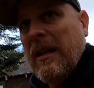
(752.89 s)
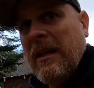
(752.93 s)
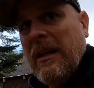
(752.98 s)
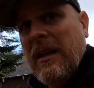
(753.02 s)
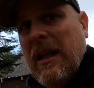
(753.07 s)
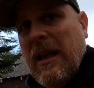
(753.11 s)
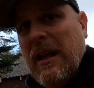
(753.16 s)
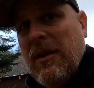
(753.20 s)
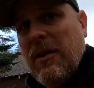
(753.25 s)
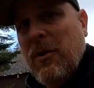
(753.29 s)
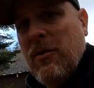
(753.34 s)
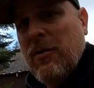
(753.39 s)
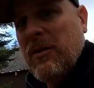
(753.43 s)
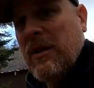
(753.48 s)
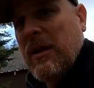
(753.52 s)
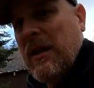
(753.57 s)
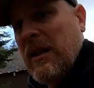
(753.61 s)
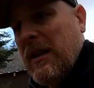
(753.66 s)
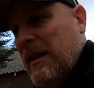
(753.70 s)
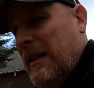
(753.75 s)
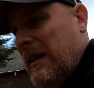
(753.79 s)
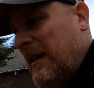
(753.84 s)
and not
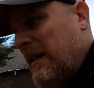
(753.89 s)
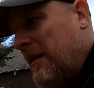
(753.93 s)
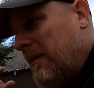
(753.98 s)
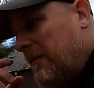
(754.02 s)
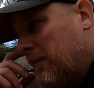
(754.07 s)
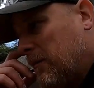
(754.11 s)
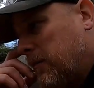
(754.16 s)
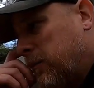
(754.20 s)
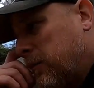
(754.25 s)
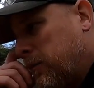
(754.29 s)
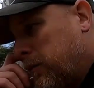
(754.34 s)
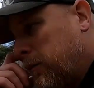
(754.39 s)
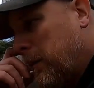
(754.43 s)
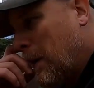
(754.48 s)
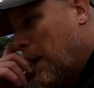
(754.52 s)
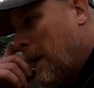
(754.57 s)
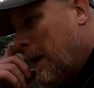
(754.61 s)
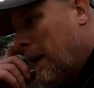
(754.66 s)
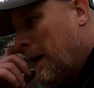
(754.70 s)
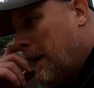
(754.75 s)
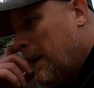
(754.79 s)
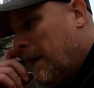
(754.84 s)
using it, then it,
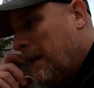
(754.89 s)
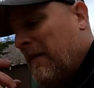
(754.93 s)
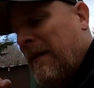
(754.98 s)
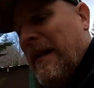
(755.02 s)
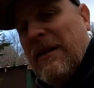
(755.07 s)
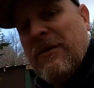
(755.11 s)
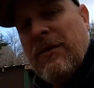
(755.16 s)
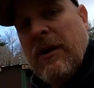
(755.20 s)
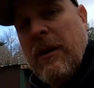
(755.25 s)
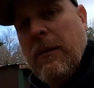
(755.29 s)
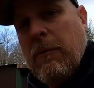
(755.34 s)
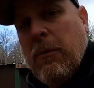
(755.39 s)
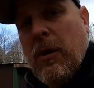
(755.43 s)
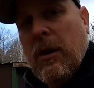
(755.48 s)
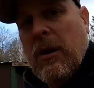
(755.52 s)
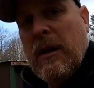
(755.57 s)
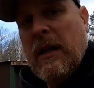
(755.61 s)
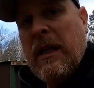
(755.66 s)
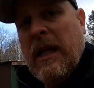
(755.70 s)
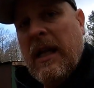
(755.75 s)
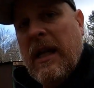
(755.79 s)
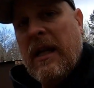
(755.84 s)
you know, last year I
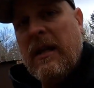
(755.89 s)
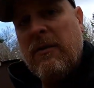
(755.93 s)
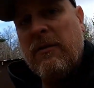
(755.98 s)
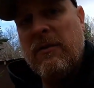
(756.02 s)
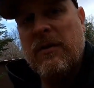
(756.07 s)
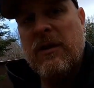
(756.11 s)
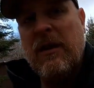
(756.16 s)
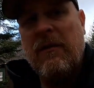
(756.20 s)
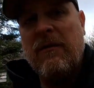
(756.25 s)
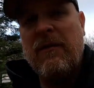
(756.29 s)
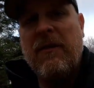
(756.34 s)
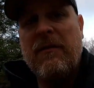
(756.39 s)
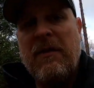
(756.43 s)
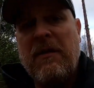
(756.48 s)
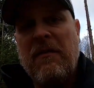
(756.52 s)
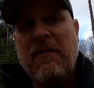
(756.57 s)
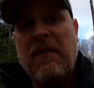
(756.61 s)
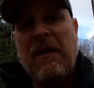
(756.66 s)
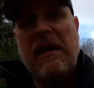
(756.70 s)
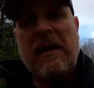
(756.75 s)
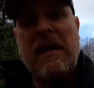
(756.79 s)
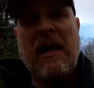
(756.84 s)
bought a can, it was like
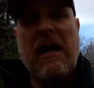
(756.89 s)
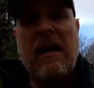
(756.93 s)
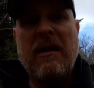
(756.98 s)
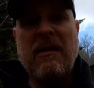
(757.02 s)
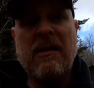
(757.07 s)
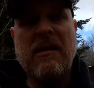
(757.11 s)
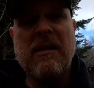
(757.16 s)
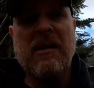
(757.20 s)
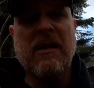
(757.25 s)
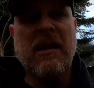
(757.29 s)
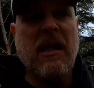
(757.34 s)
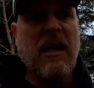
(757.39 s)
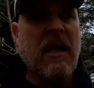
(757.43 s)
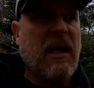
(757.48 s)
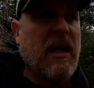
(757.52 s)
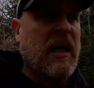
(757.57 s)
$55,